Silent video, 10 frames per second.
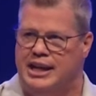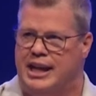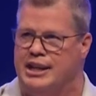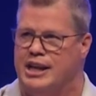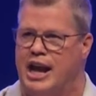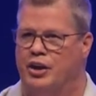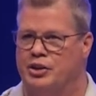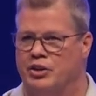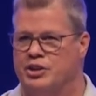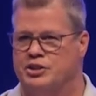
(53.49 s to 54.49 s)
And now
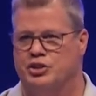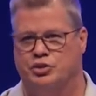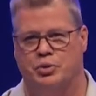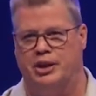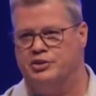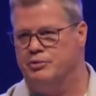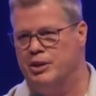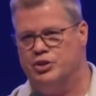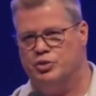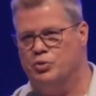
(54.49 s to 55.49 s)
there is this
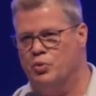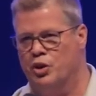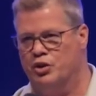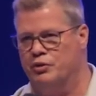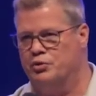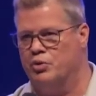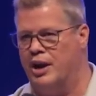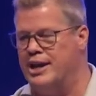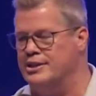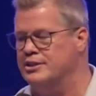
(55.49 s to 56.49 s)
transformational work of
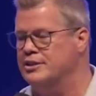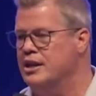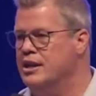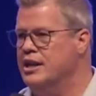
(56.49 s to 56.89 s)
grace